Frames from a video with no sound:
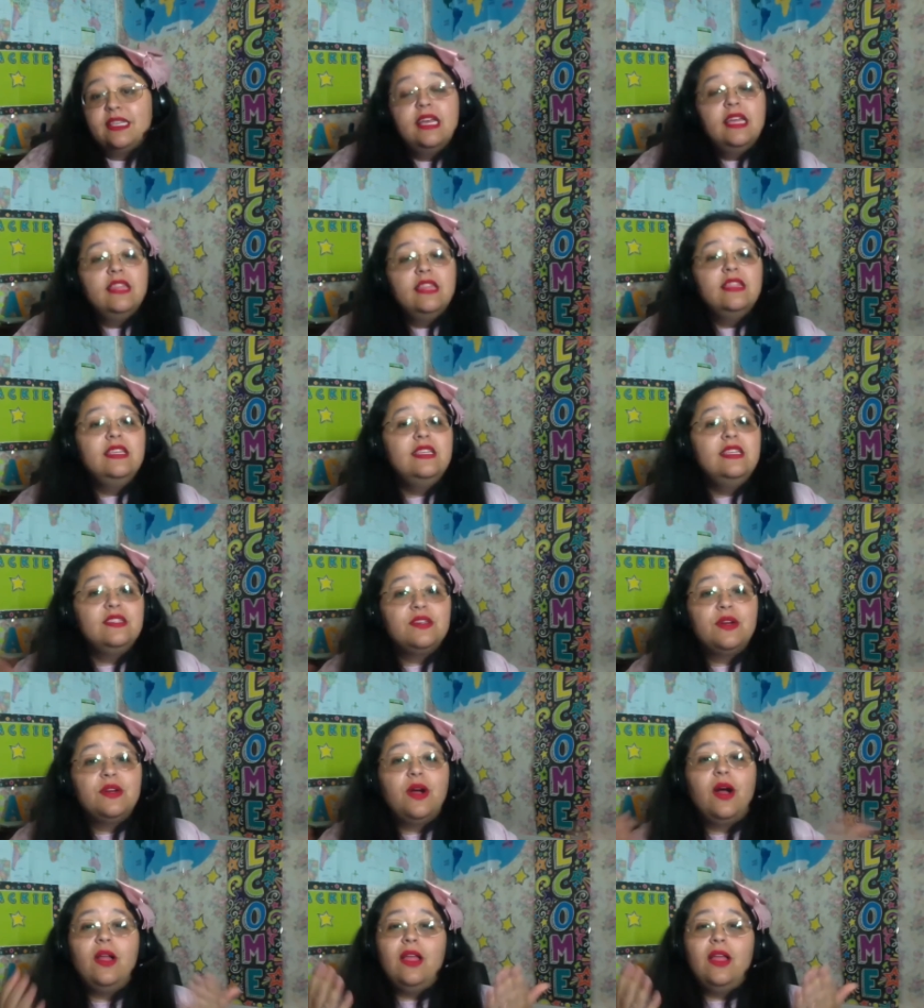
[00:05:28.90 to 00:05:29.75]
These are
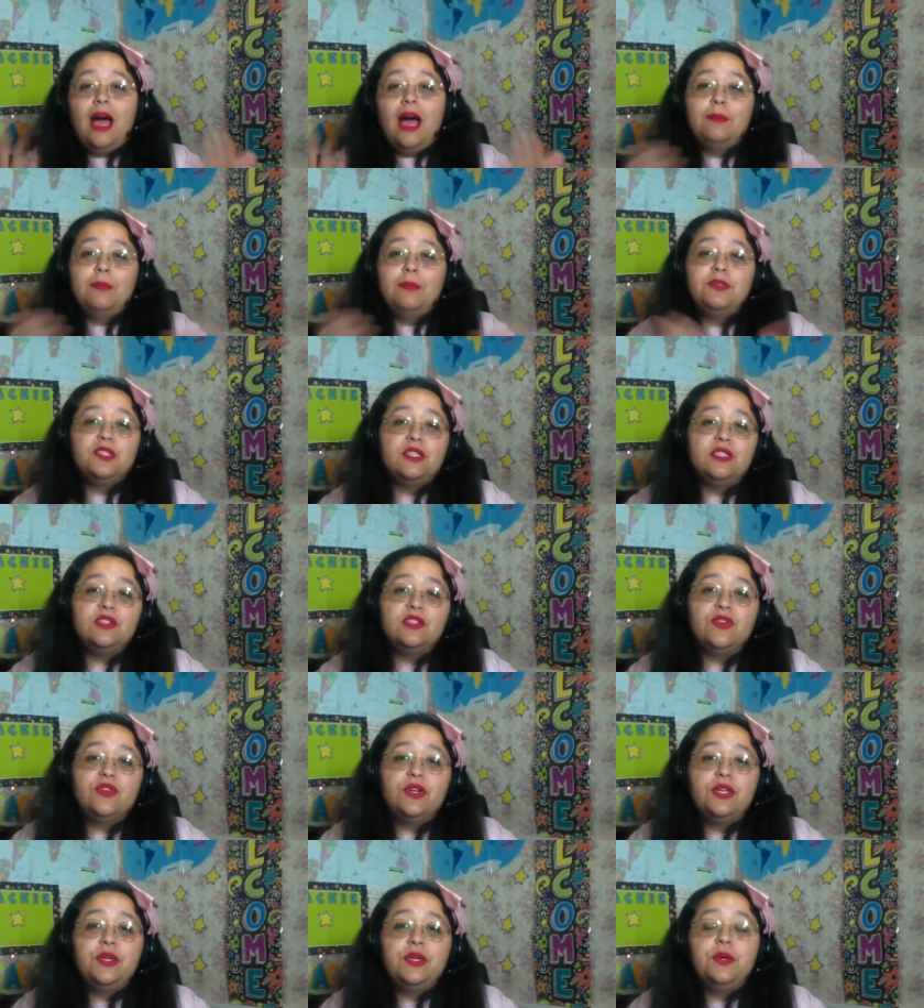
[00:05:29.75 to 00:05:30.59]
all options
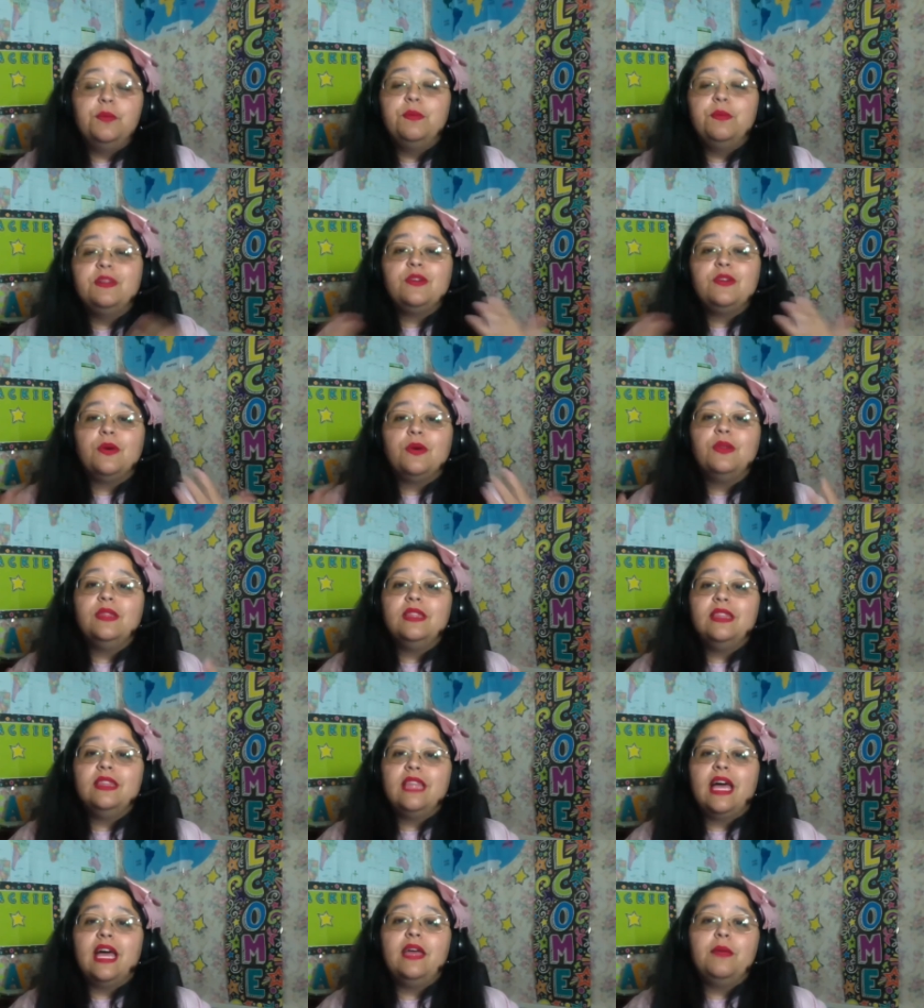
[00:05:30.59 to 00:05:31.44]
for you, but don't
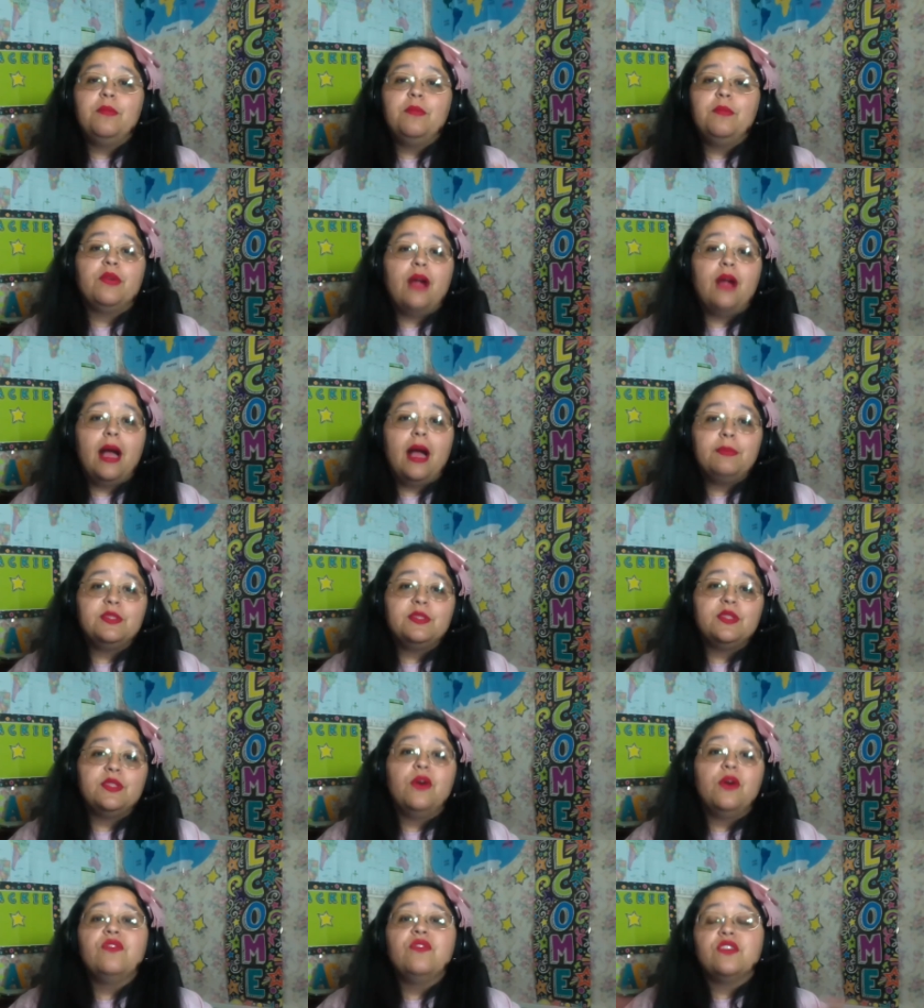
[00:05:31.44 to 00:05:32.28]
let props
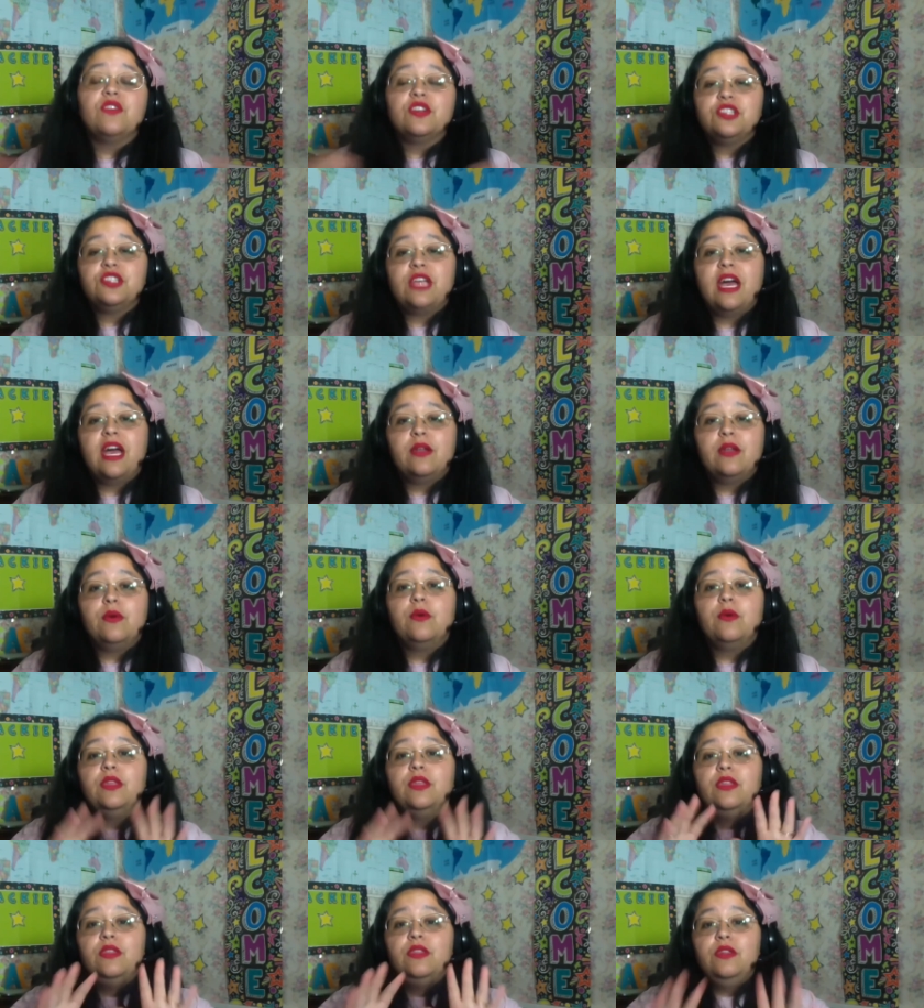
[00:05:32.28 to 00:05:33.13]
overshadow
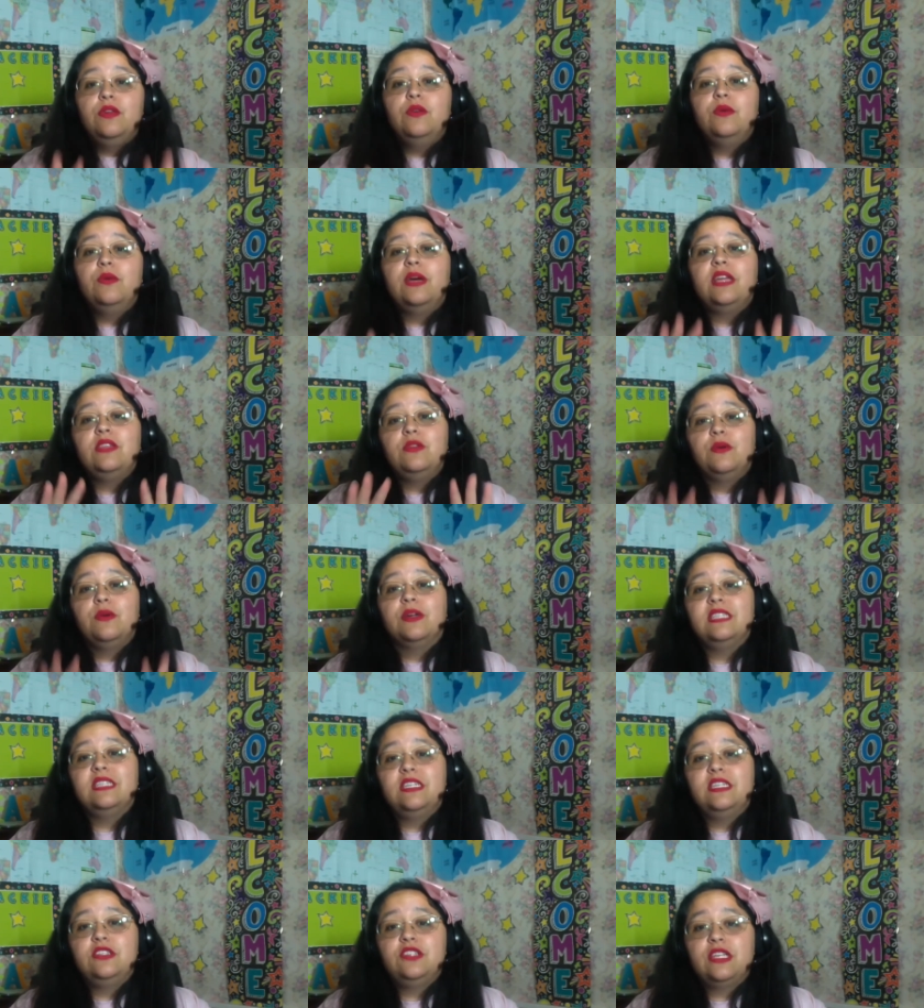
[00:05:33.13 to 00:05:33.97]
you and your
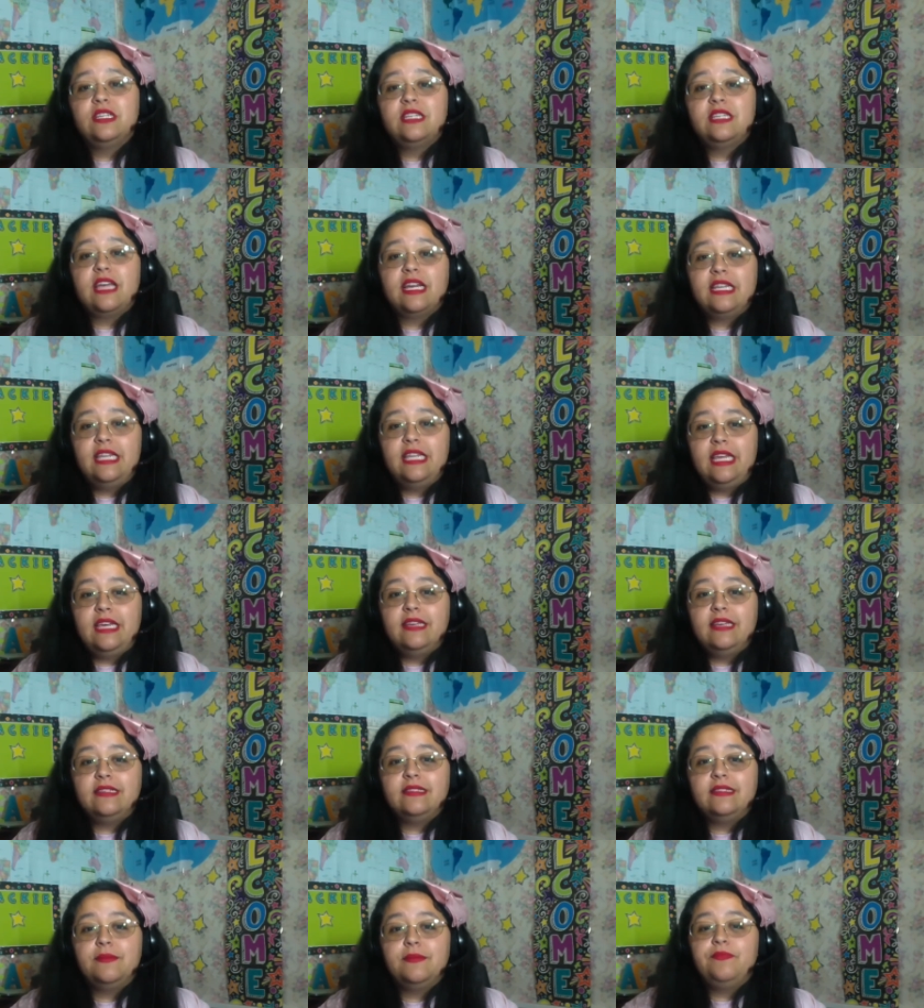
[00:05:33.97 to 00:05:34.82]
teaching
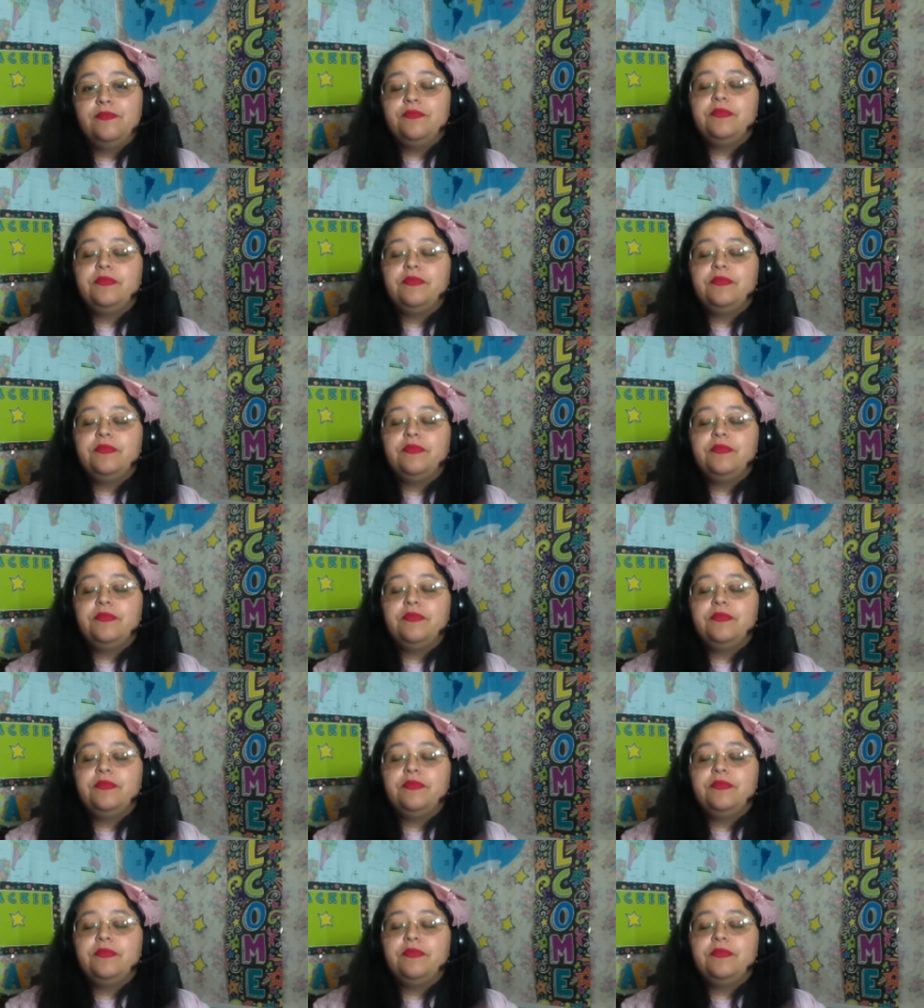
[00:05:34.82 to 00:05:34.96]
techniques.